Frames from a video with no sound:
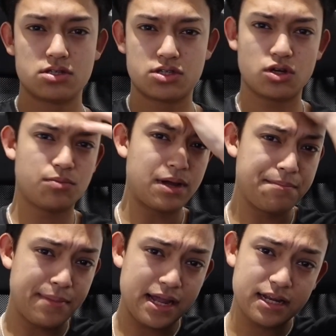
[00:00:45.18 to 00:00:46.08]
So my
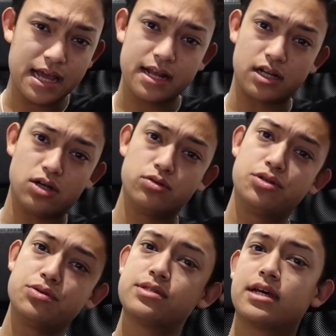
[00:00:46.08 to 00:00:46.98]
main and
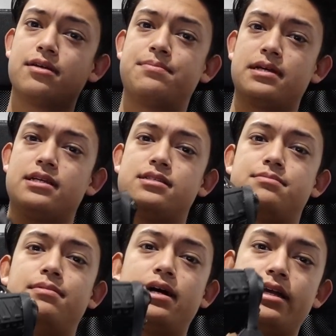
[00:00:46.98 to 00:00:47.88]
go-to setup
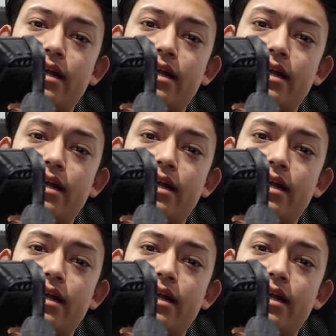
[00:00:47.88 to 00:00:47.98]
is my